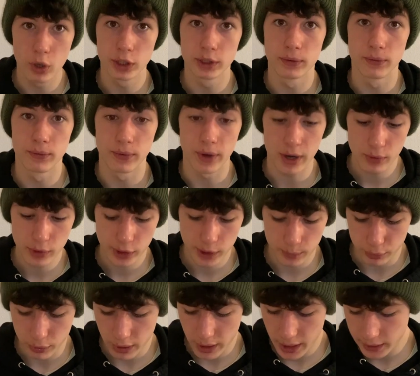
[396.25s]
very
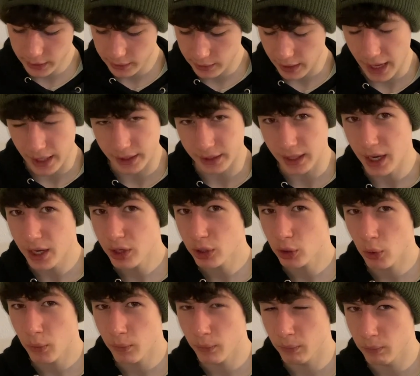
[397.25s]
surprised and kind of
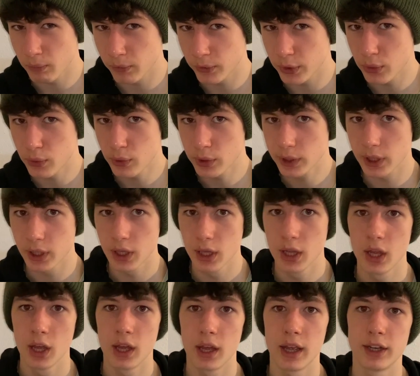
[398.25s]
confused
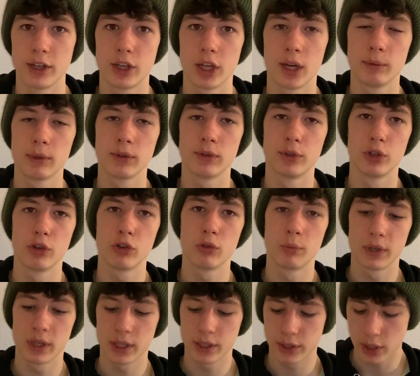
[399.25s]
in terms of the
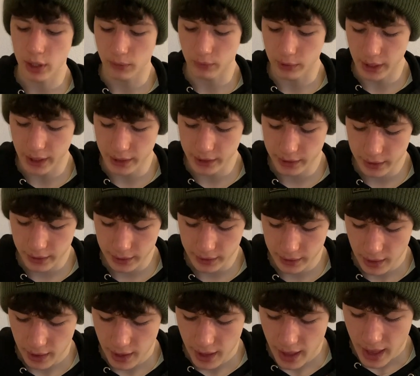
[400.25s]
durability of the laces,
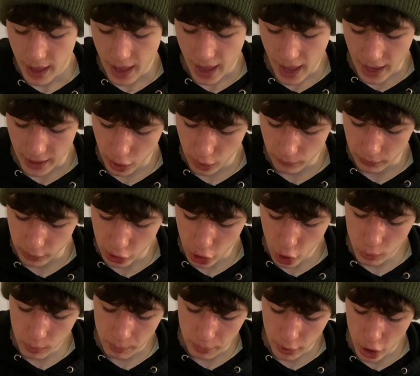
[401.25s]
as the
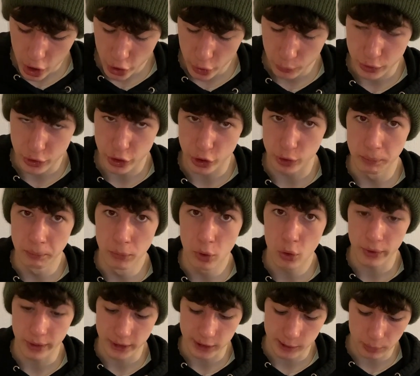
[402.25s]
lower part, which is
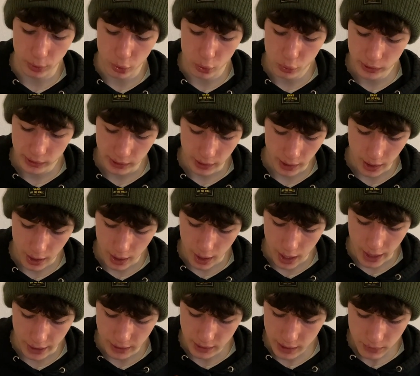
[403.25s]
more exposed,
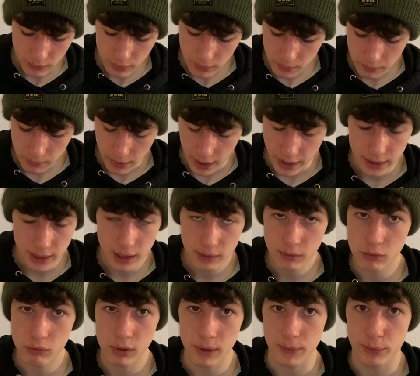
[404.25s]
I
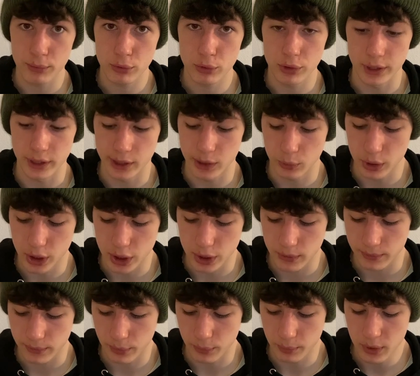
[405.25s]
never ripped through these, which
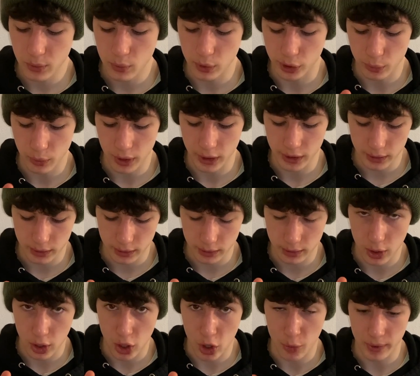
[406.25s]
for me was quite
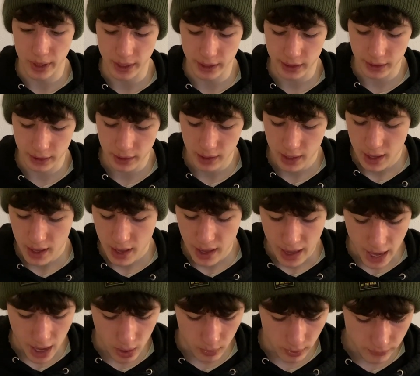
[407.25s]
amazing.
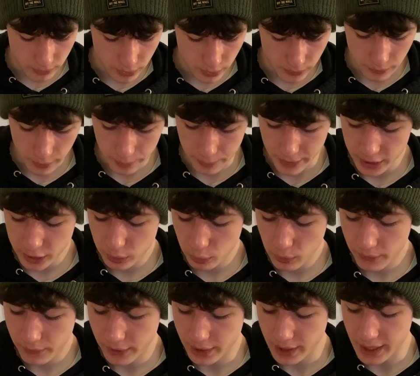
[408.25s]
However, the bit
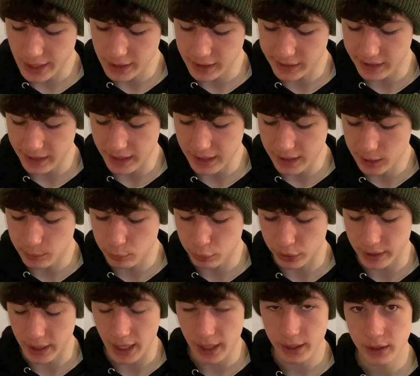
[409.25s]
where the lace is
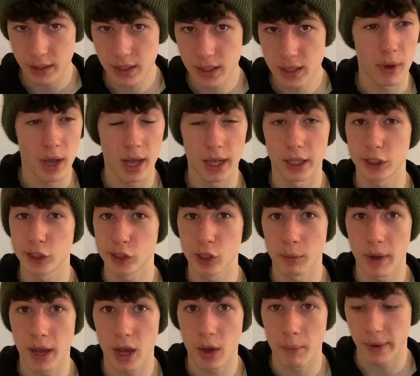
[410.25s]
protected, I
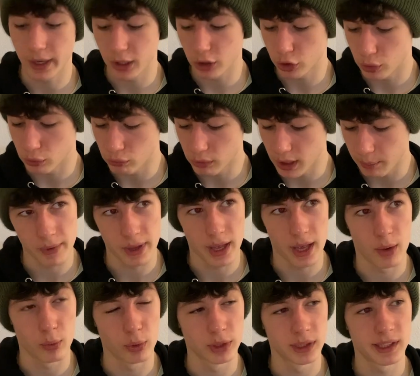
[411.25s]
somehow managed to rip.
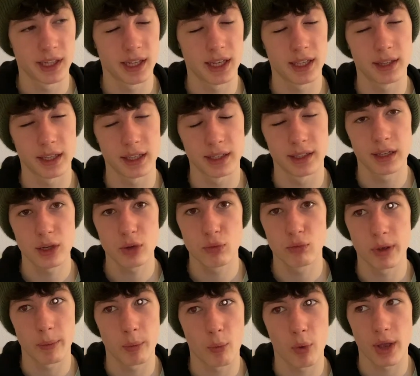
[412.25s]
I would say they did
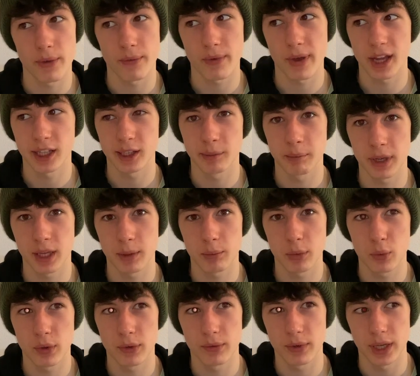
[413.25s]
rip quite fast, maybe
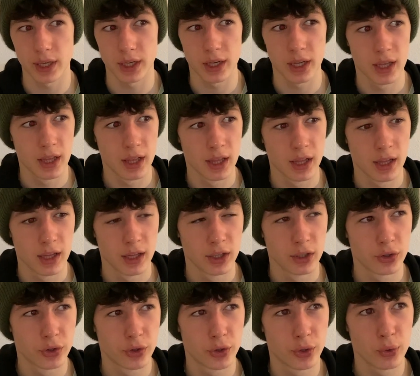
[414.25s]
within
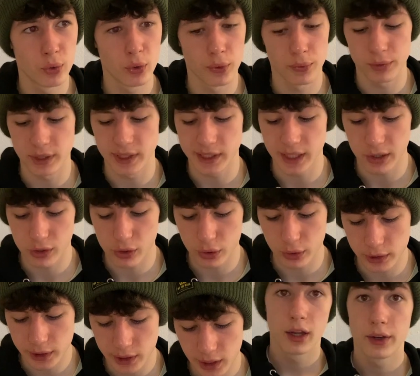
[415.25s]
2 or 3
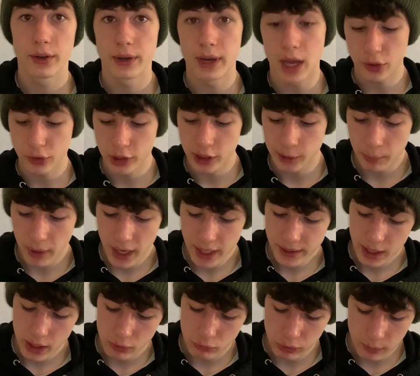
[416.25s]
sessions. Now, despite
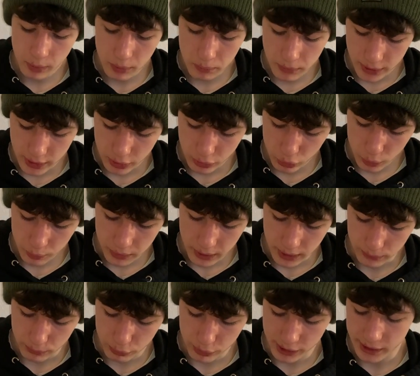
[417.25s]
that rubber material
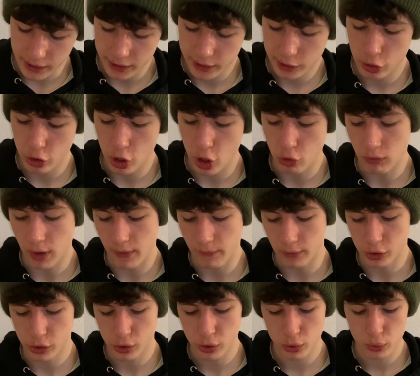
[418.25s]
being 360 around the
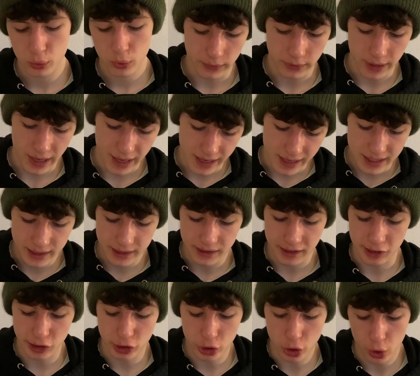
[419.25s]
shoe, there is
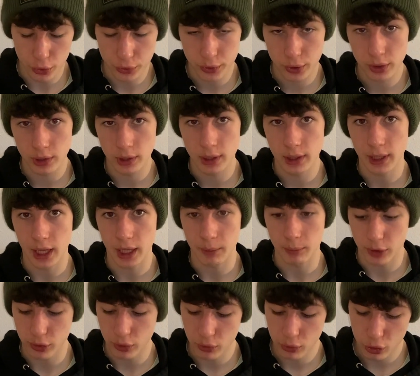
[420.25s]
this cotton-like
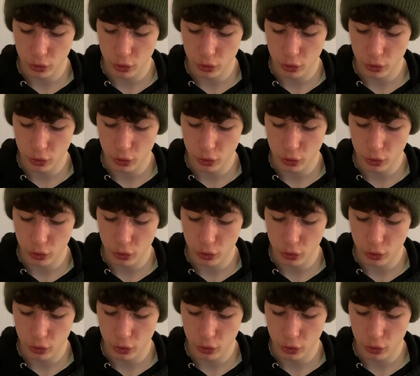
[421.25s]
material